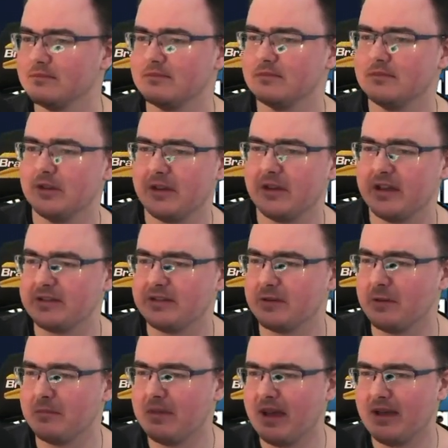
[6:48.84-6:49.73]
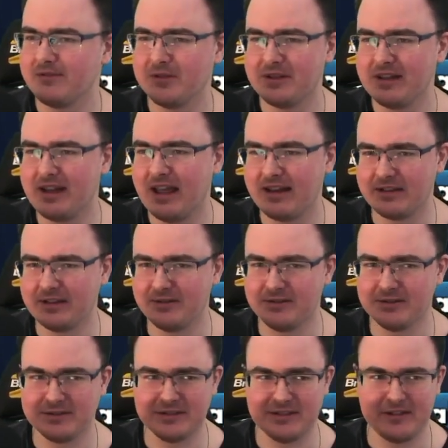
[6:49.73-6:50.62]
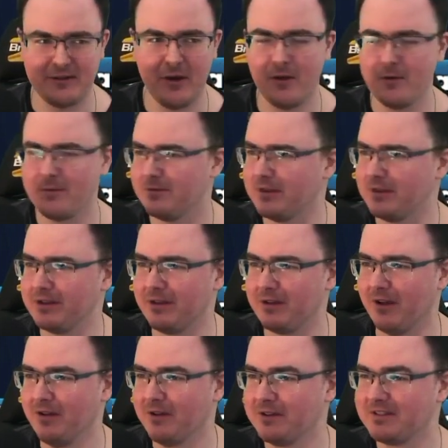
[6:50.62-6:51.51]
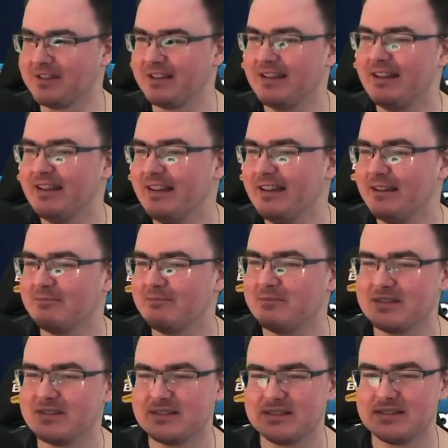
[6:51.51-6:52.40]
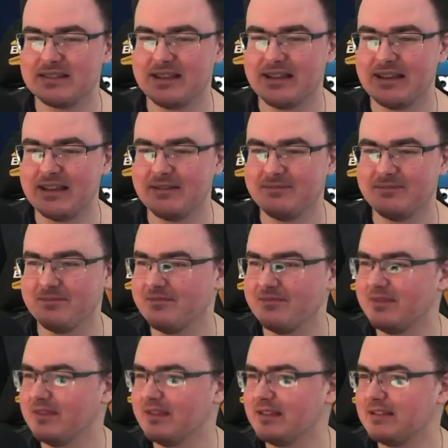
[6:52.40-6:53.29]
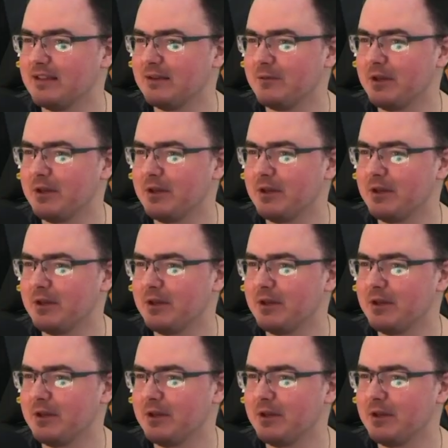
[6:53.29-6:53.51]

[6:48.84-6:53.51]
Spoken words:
Okay, so I might have done an edit cut here, hopefully not. But let's see how we